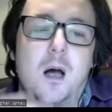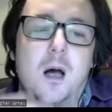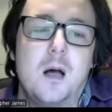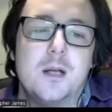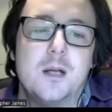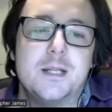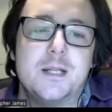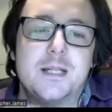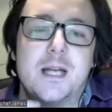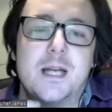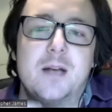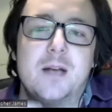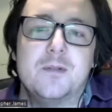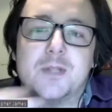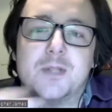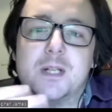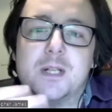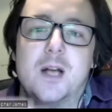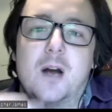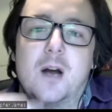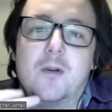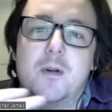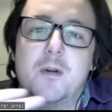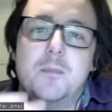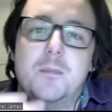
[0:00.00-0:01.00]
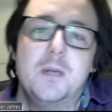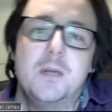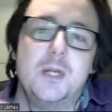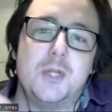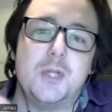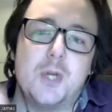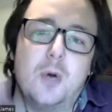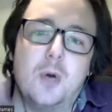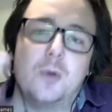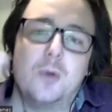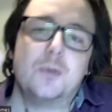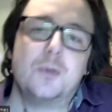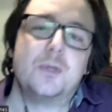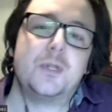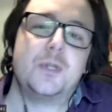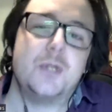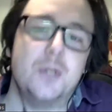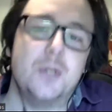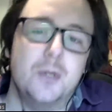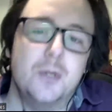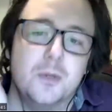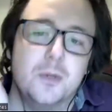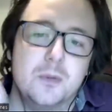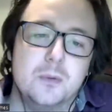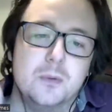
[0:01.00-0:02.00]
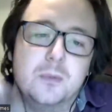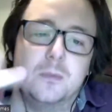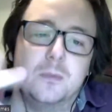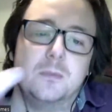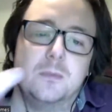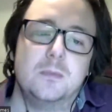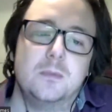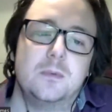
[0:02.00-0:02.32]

ourselves and our image onto